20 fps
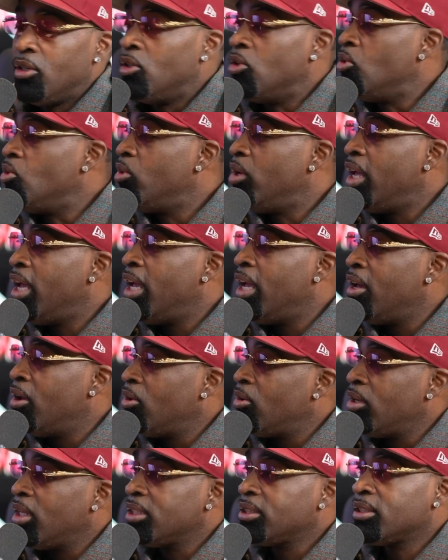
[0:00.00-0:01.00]
Lunell,
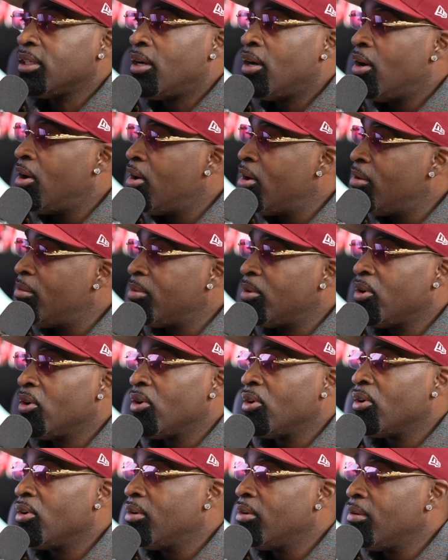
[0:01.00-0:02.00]
that's the home
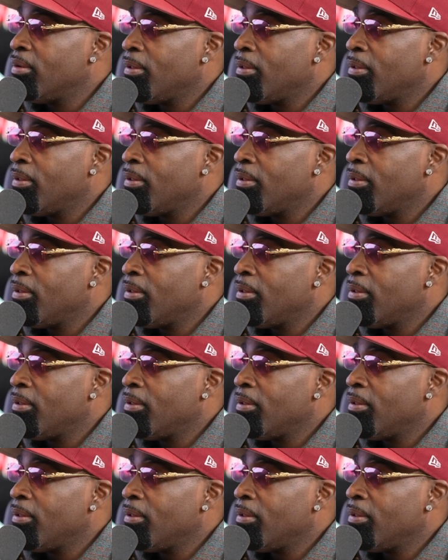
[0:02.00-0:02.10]
girl.